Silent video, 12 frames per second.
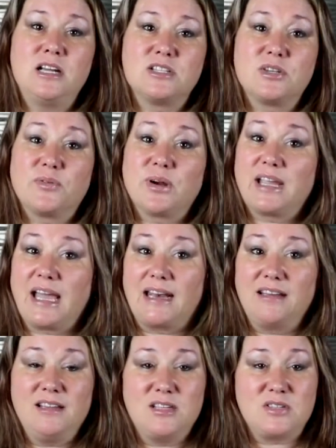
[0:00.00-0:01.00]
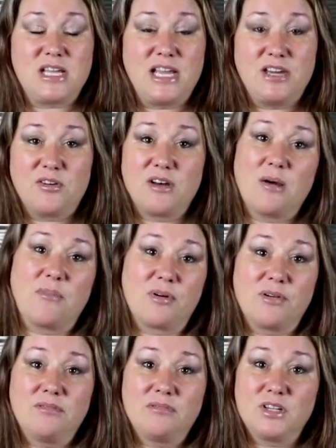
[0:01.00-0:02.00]
So again, you take your
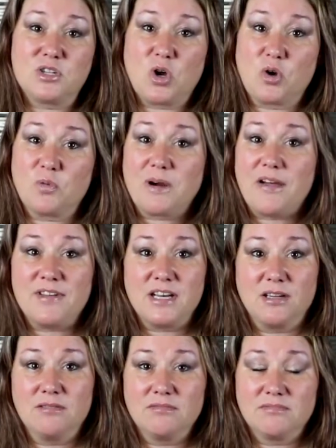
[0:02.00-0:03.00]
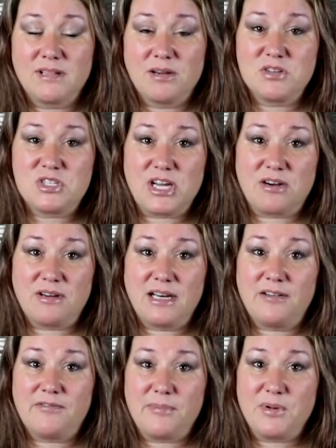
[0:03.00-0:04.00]
number, your total revenue that was
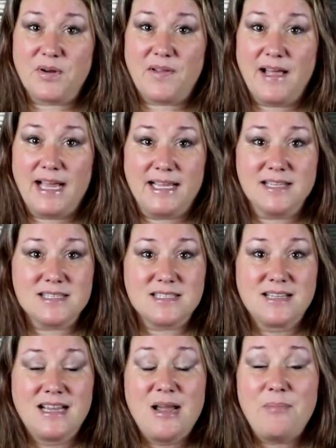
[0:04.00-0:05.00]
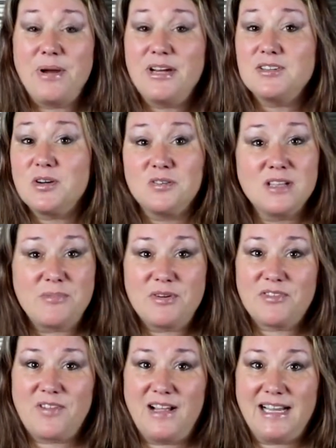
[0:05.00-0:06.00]
generated from your clients by your total number
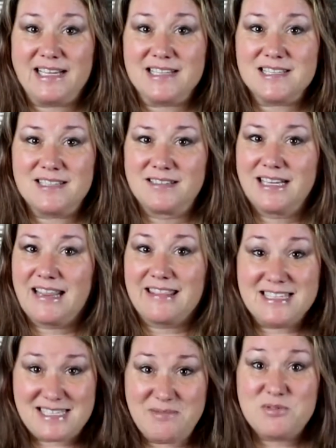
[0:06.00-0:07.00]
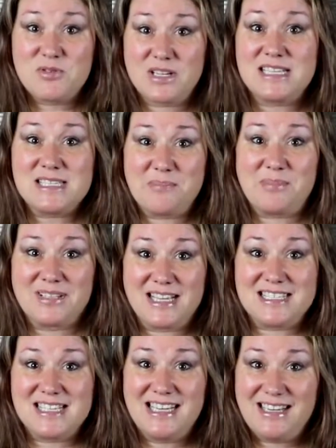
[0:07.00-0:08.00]
of clients. This seems really simple,
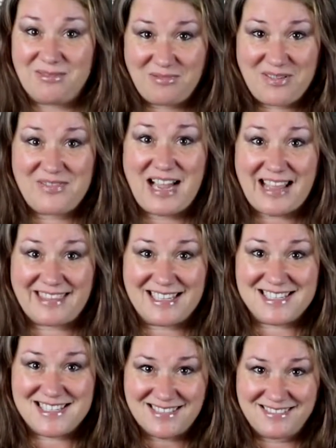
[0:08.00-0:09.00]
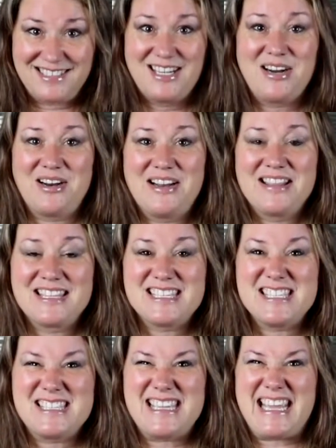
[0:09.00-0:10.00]
doesn't it? We've got this.
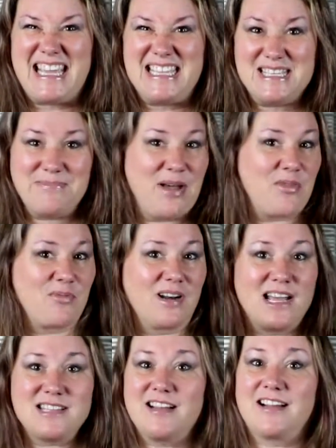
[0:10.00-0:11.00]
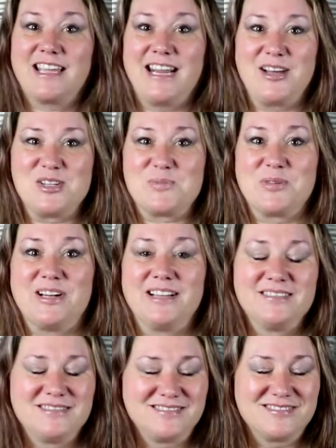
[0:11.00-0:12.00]
This is easy math. We're not talking algebra
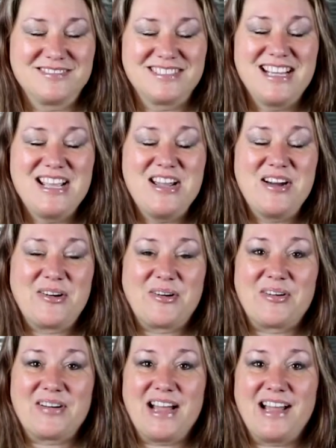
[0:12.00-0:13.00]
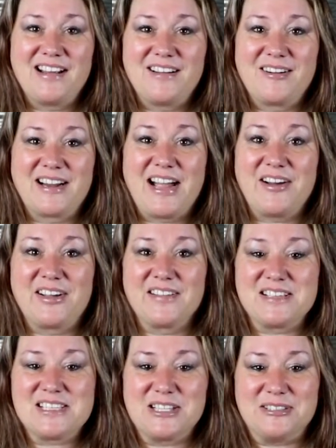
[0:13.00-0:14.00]
or, uh, or
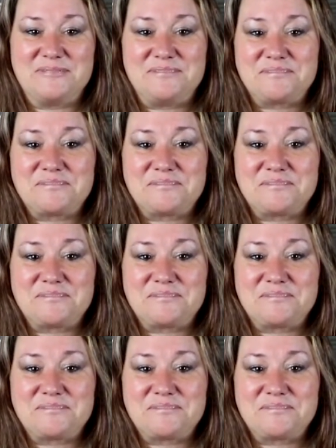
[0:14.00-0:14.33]
calculus here.